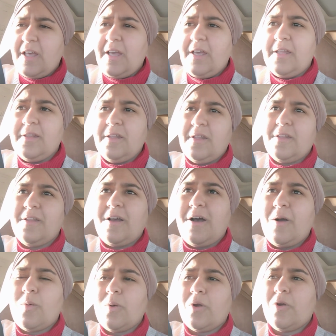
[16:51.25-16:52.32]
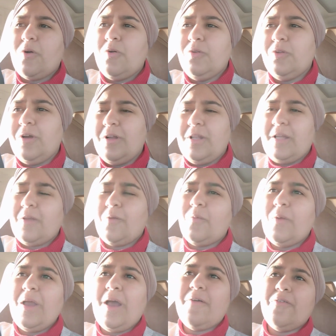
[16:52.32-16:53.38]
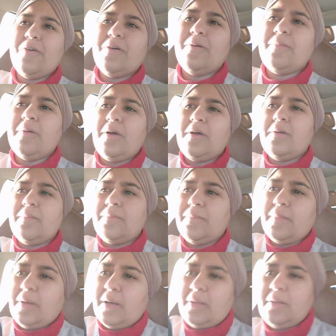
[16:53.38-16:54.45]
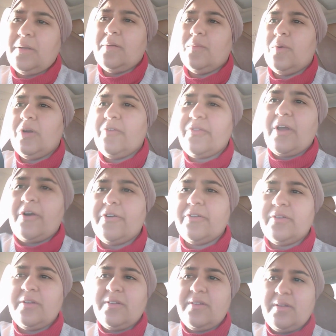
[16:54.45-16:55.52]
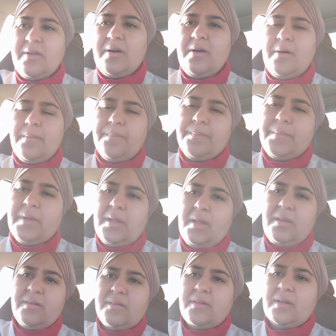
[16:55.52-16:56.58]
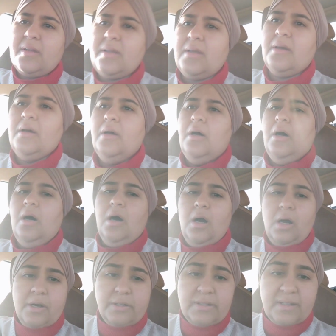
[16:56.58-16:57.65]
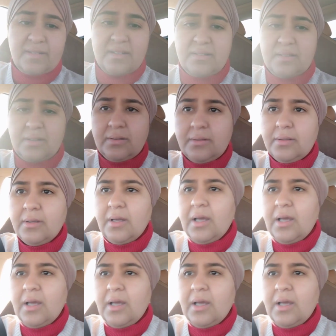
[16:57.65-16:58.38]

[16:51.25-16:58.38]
And then our own, like we have one of the artists, he's a art assistant.